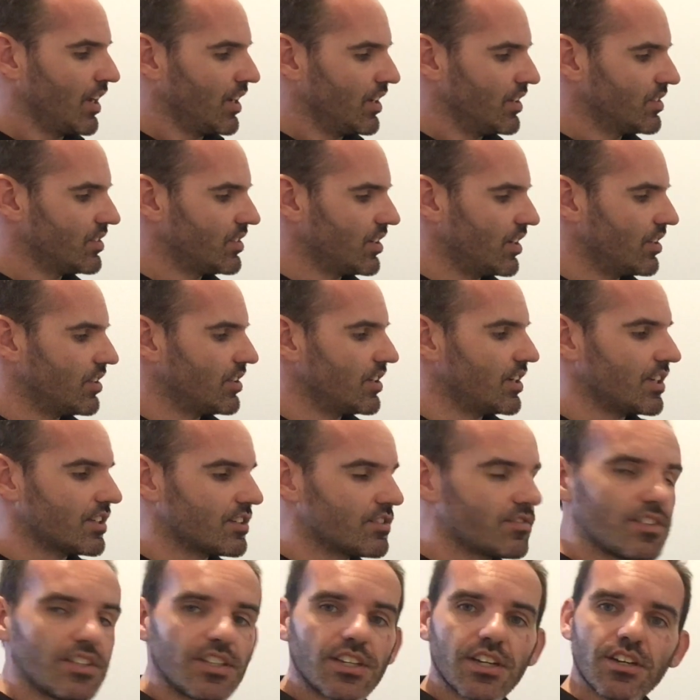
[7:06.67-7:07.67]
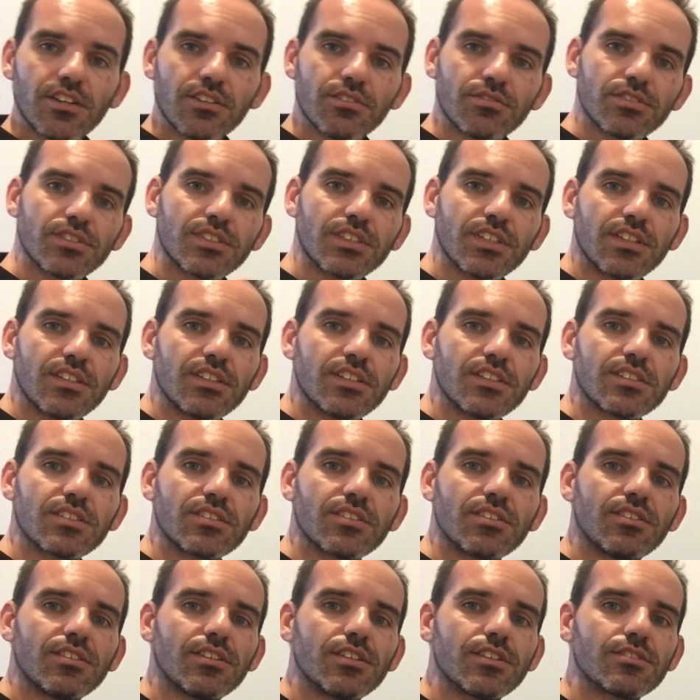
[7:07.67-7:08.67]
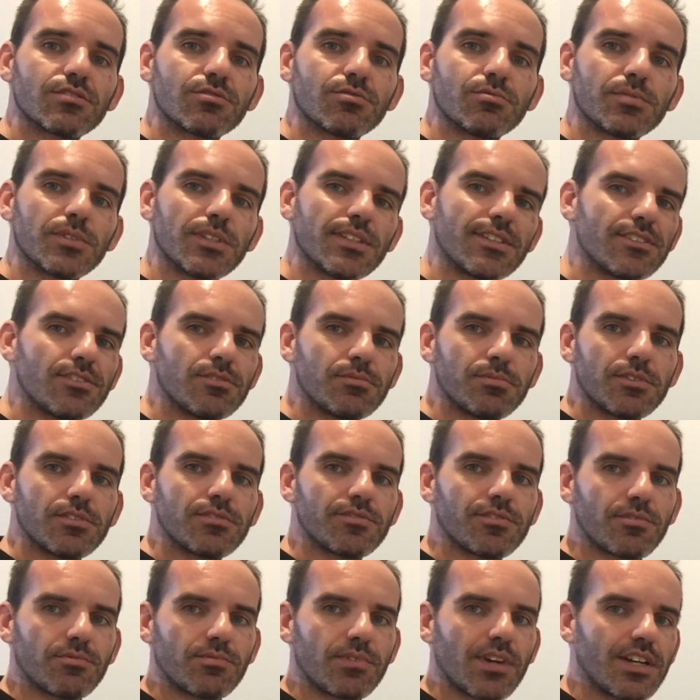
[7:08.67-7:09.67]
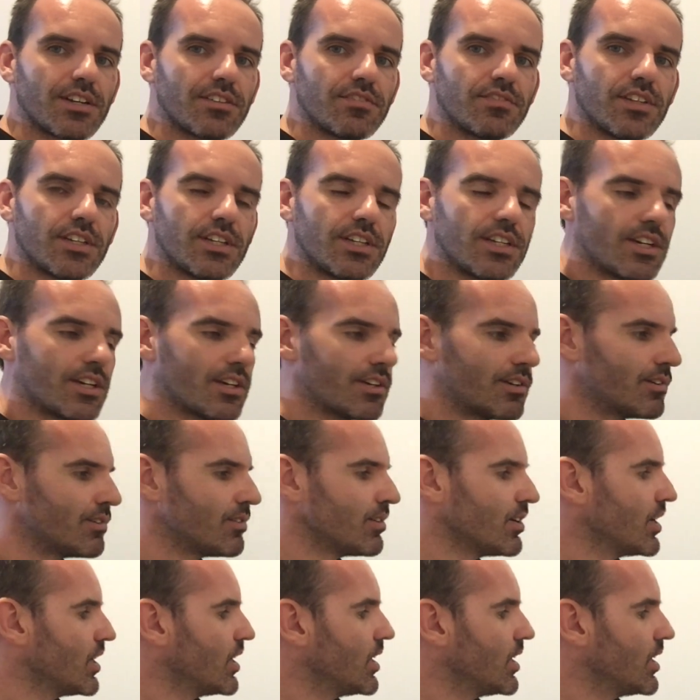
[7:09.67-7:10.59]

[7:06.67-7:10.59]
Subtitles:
So the next video you'll see of this, guys, will be a little bit of a run video.